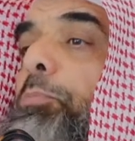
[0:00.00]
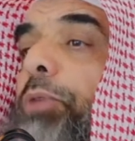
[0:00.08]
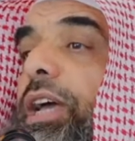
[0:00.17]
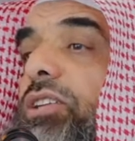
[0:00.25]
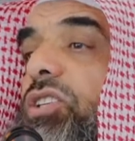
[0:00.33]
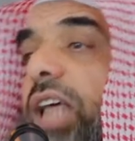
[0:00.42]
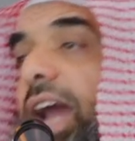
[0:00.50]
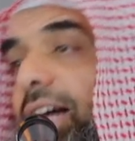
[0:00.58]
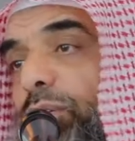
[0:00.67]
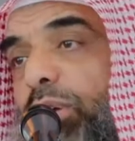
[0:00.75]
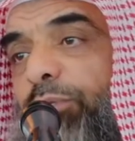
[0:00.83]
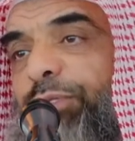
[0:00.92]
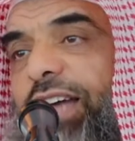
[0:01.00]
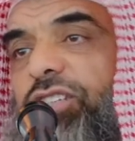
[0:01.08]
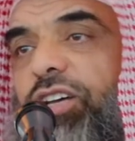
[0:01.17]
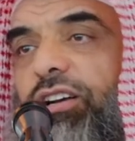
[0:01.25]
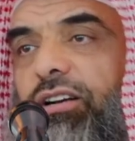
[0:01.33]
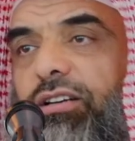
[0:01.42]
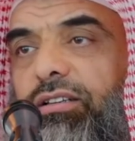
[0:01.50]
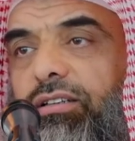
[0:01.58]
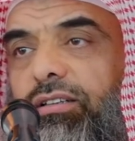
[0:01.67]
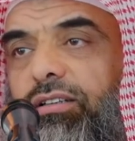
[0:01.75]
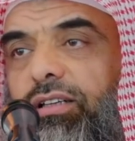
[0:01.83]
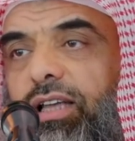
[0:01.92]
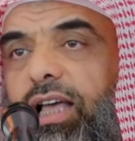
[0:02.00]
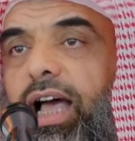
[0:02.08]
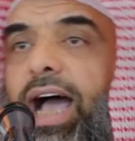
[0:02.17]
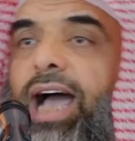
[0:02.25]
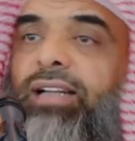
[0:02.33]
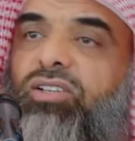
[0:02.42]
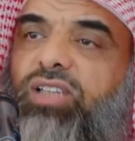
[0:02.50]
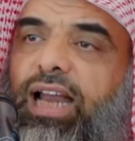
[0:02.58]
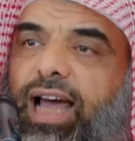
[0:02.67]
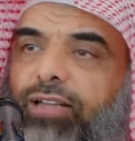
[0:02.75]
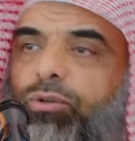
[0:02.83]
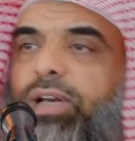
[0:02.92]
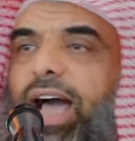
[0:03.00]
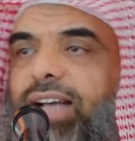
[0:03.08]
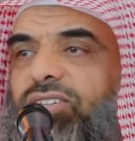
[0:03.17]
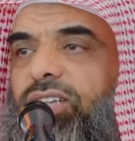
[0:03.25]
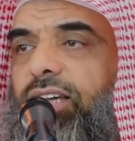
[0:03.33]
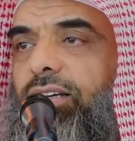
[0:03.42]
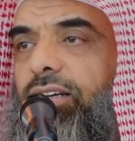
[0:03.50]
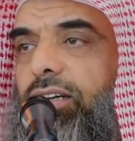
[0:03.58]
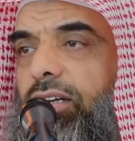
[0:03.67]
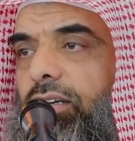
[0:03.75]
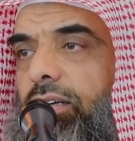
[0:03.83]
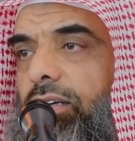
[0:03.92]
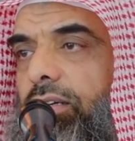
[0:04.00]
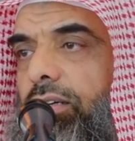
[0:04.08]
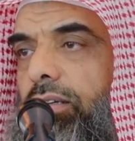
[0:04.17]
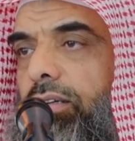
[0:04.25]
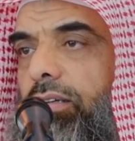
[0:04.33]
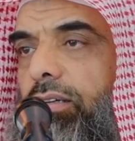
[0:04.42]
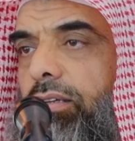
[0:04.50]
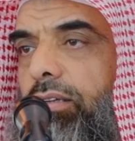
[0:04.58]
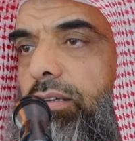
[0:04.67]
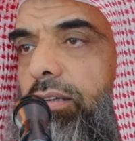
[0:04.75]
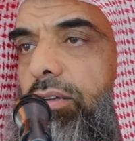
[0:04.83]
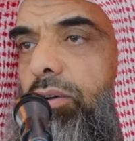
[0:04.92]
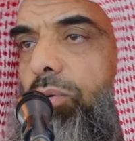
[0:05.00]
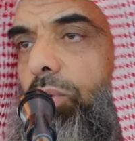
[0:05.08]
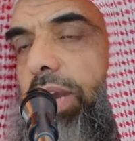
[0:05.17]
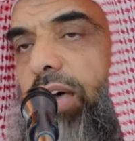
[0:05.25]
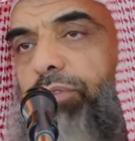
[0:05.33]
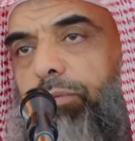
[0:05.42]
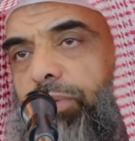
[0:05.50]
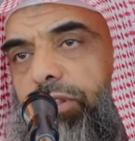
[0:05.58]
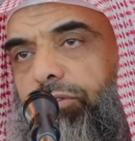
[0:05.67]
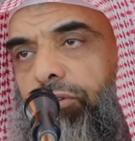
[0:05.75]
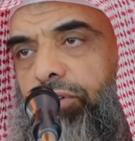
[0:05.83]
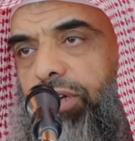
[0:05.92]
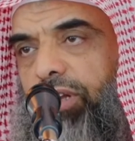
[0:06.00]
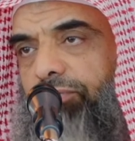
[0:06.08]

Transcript: prays Salatul Fajr and Salatul Asr will ever be thrown in the